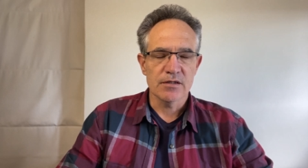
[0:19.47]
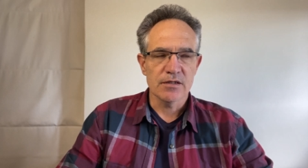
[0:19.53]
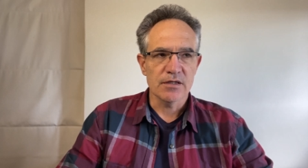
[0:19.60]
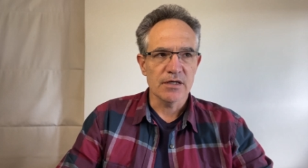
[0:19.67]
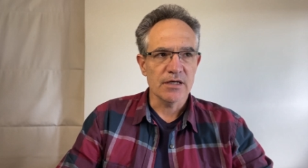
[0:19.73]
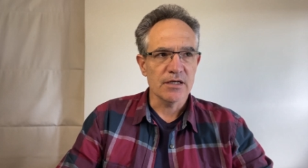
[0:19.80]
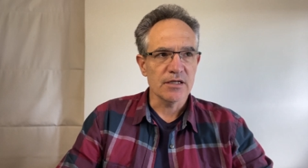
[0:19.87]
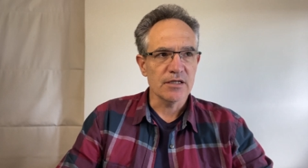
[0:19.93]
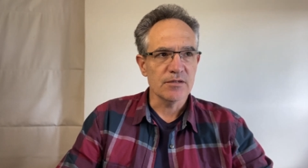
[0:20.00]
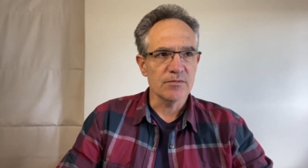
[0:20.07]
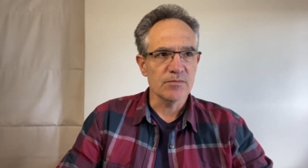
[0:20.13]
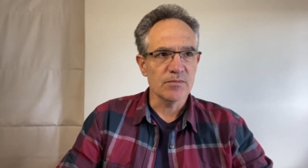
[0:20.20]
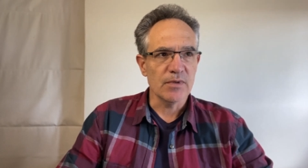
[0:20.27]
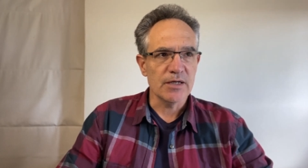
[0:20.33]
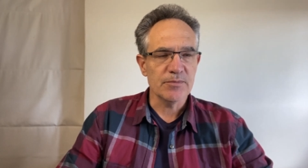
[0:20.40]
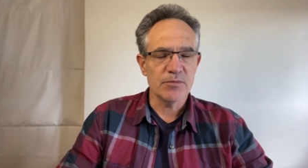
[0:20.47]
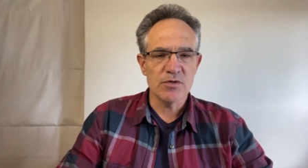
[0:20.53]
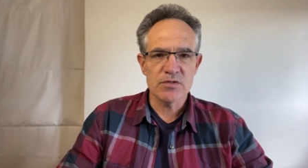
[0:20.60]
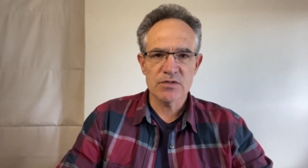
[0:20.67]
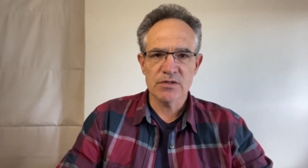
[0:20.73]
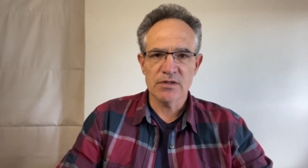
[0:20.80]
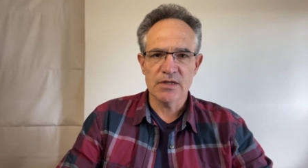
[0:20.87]
in my
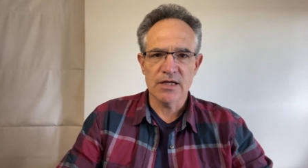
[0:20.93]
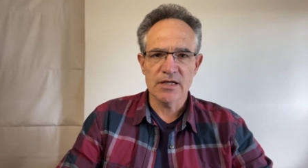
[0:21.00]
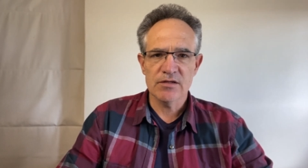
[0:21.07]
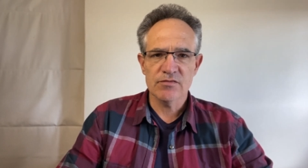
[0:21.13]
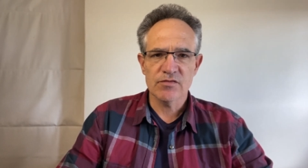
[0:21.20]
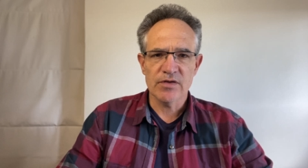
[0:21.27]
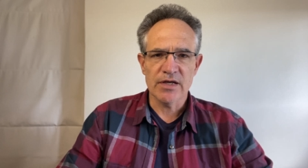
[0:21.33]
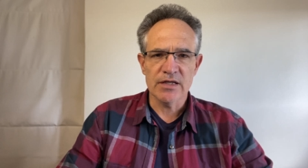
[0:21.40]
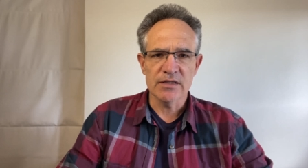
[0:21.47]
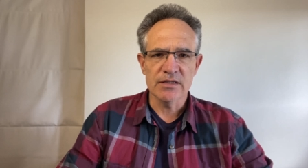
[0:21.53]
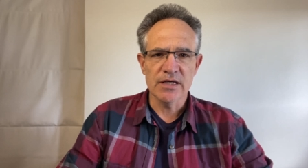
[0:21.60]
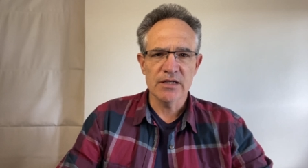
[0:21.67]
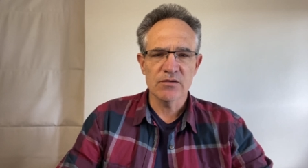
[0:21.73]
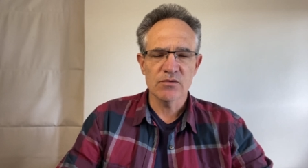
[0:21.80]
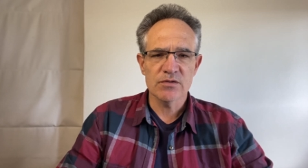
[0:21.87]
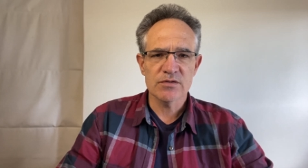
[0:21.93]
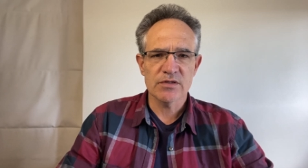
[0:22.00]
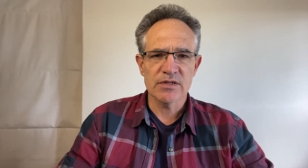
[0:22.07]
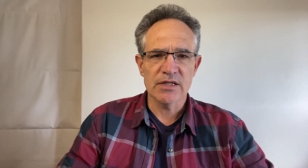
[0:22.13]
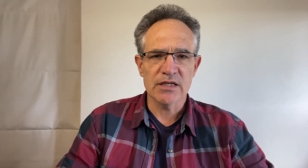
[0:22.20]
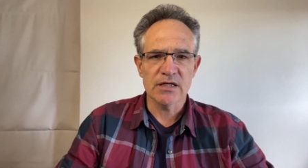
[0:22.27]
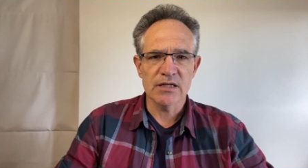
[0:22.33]
personal life and then also in
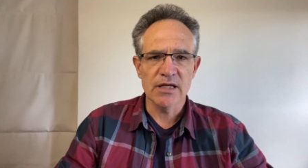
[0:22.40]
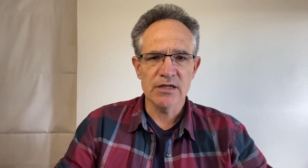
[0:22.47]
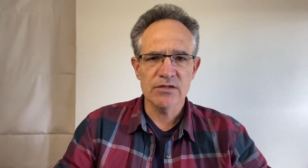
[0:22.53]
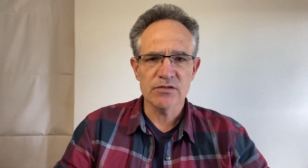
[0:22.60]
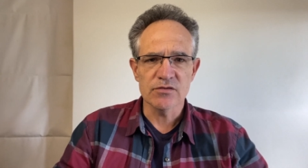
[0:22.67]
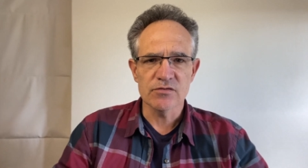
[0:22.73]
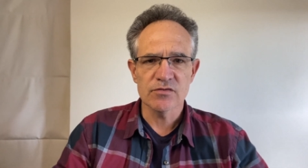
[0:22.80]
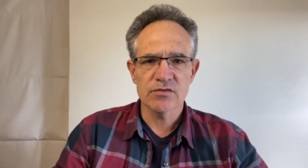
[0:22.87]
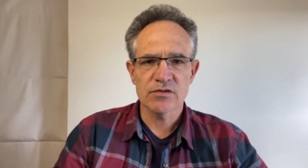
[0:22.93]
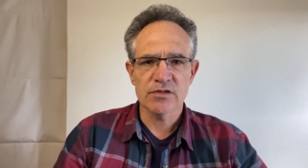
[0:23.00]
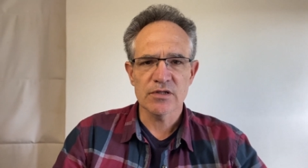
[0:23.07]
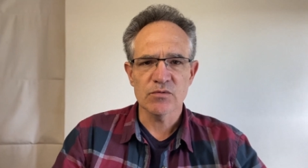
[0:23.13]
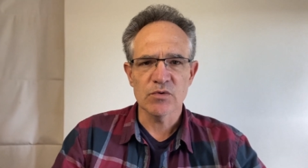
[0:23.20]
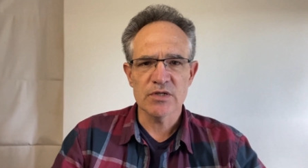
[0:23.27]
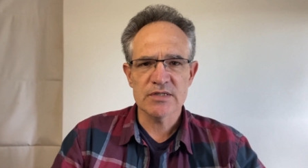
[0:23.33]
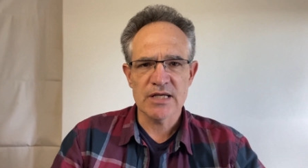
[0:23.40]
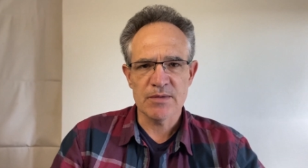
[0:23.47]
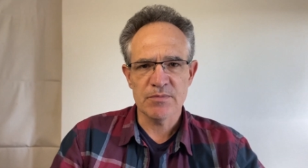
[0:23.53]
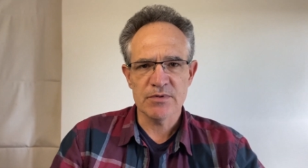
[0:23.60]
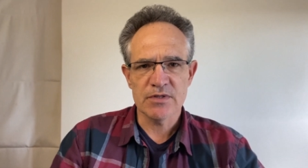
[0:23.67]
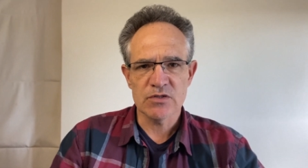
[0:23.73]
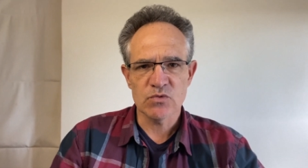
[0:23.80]
the collective. And what has
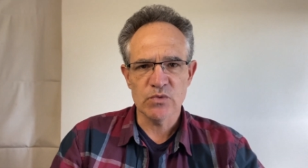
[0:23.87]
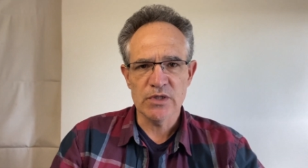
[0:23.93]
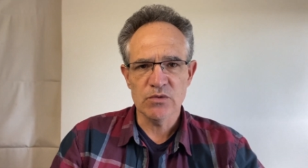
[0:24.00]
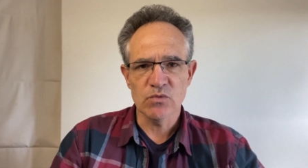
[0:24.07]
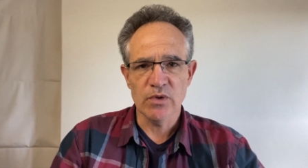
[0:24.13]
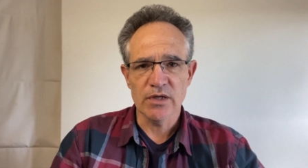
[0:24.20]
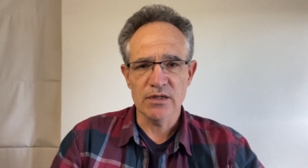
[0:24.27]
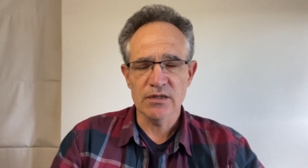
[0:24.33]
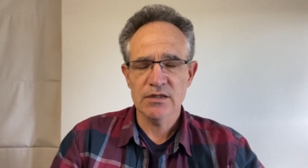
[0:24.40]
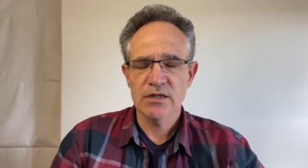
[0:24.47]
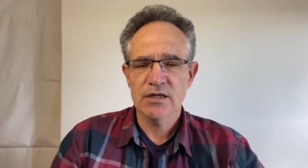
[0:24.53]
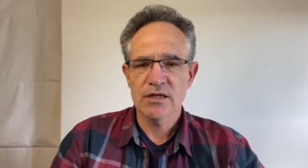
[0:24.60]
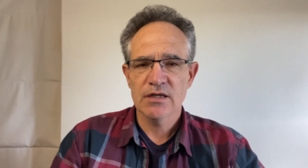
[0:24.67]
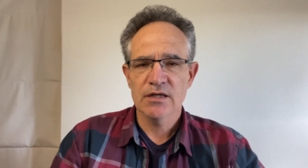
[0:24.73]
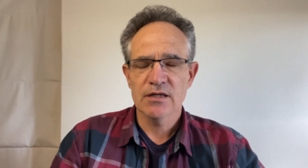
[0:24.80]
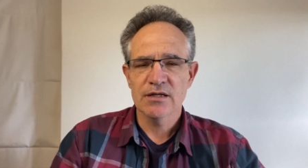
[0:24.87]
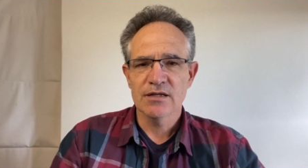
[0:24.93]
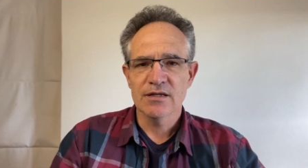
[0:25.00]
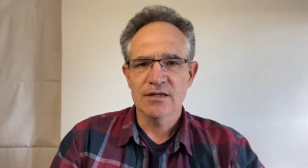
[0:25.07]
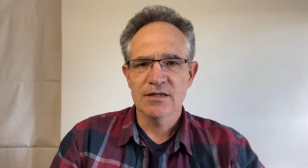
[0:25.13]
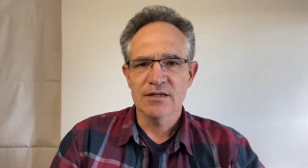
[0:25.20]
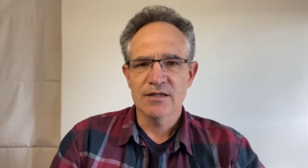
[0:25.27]
happened this week? Well,
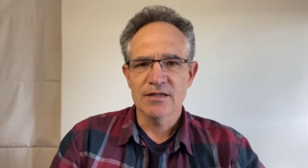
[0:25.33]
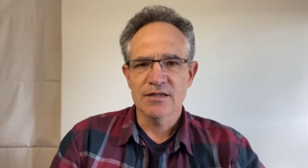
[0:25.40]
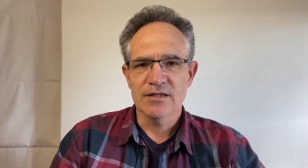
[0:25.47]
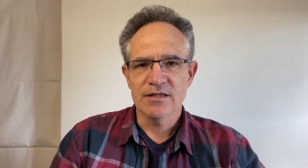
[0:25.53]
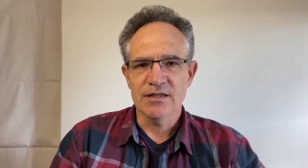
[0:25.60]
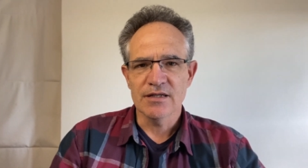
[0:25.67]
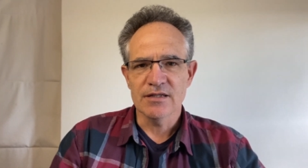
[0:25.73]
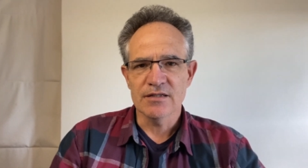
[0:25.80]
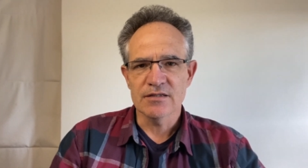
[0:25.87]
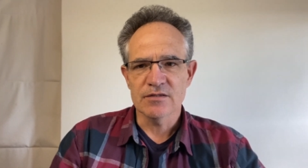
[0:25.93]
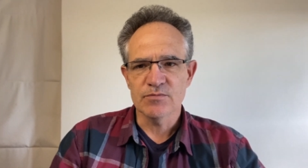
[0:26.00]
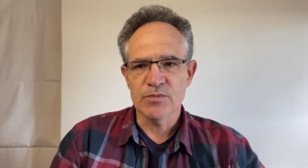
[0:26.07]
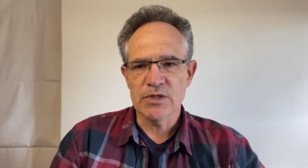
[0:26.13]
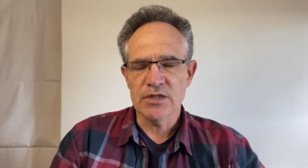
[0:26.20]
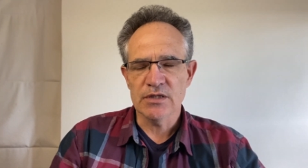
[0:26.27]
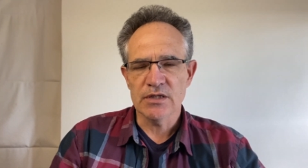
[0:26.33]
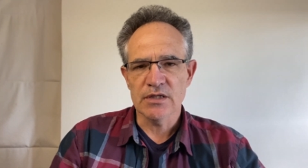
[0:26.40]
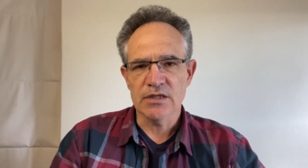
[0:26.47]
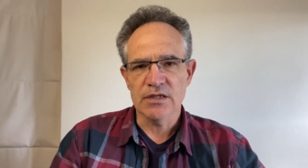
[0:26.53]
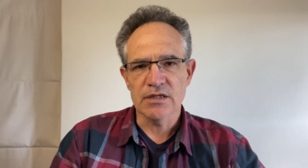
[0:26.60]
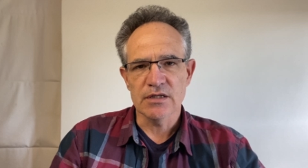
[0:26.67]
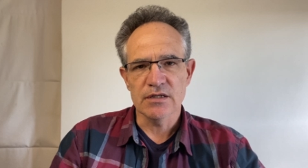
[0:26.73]
it has been
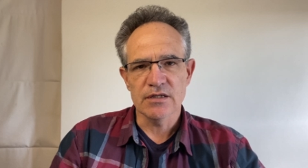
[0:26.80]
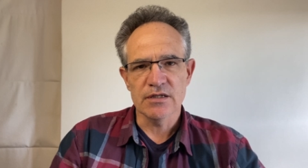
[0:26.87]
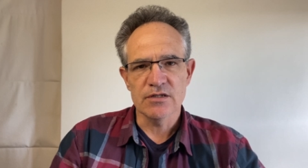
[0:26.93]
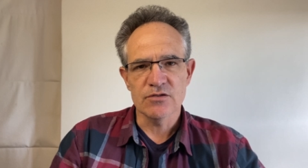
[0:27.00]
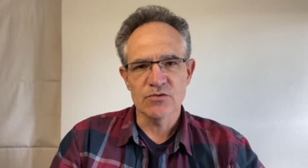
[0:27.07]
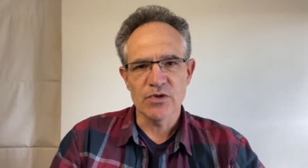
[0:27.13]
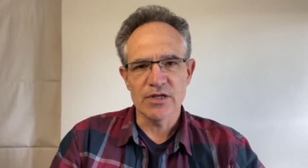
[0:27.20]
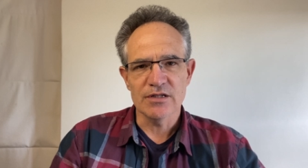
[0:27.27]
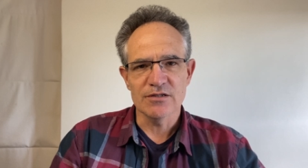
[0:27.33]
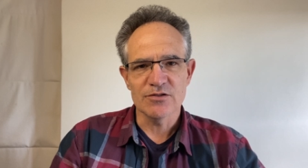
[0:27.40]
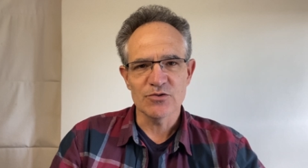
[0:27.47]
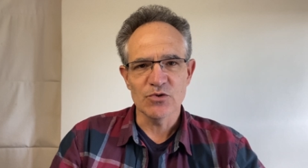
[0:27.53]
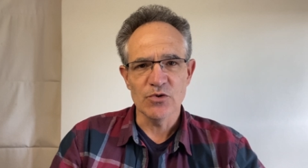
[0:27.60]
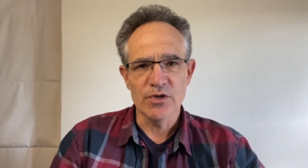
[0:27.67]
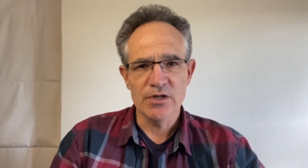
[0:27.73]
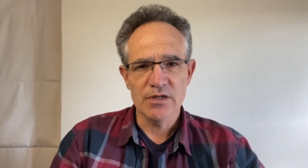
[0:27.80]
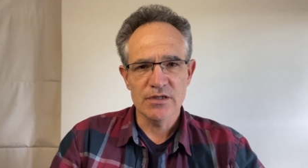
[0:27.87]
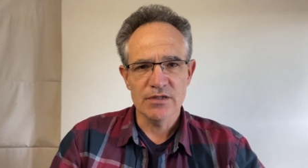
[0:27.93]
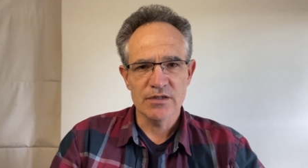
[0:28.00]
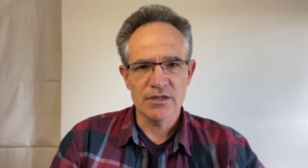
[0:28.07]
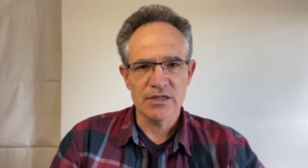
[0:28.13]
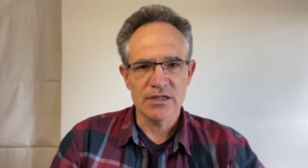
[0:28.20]
the Israel story
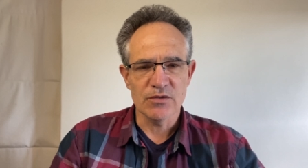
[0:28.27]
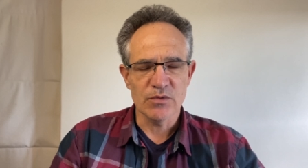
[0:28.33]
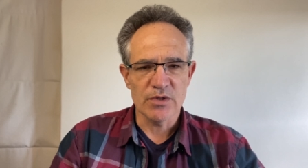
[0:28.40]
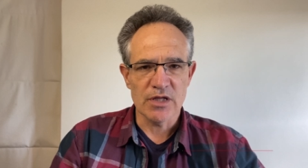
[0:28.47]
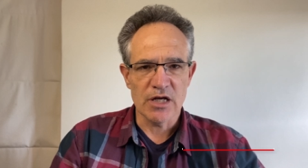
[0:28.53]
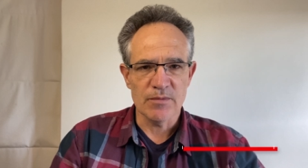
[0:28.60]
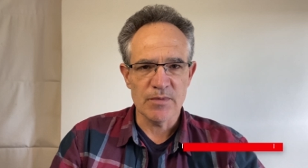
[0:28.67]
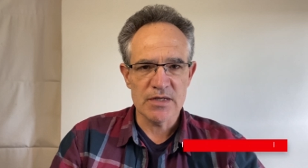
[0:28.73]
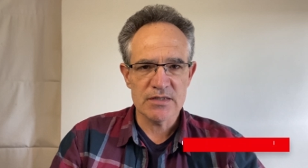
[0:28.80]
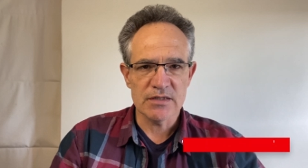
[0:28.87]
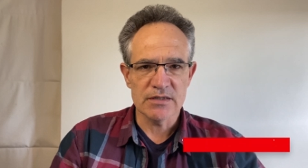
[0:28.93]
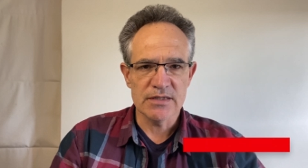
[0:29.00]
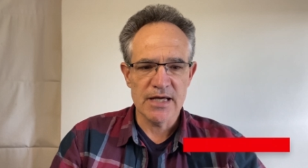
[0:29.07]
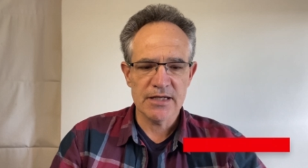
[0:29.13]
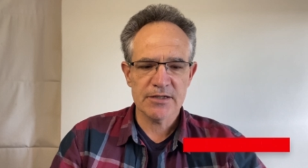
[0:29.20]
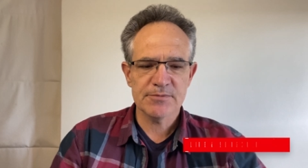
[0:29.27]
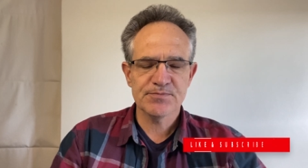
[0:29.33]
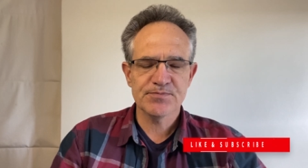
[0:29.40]
with the Hamas attack.